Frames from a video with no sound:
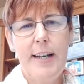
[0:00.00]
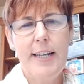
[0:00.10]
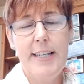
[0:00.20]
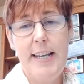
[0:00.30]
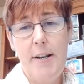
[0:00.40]

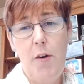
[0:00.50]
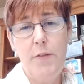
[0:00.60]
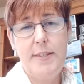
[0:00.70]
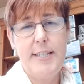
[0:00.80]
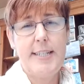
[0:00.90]
it
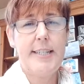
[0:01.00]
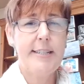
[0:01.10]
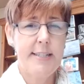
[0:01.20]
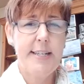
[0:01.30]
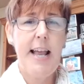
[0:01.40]

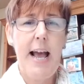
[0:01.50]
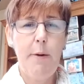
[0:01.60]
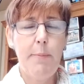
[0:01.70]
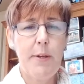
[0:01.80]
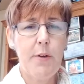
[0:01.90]
isn't
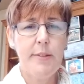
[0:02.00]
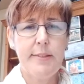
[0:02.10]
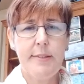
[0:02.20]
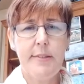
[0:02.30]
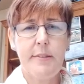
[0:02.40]
now,
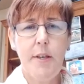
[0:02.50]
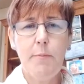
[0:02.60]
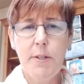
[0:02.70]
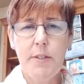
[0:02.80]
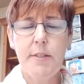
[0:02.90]
because so
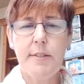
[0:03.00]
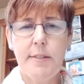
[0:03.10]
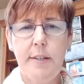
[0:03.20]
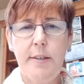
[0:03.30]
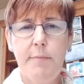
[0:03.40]
much
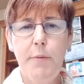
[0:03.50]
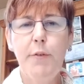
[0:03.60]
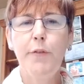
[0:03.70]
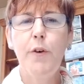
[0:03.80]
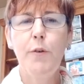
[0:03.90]
has
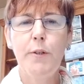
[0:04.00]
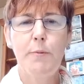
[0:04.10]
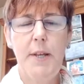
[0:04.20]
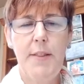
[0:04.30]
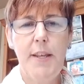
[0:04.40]
moved forward
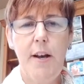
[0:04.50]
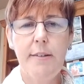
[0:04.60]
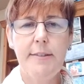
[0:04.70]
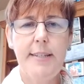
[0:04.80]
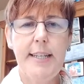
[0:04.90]
in the
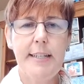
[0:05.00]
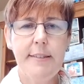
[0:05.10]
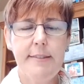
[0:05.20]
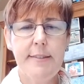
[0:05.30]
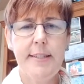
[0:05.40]
art
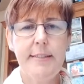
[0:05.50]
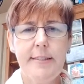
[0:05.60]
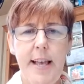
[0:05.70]
scene since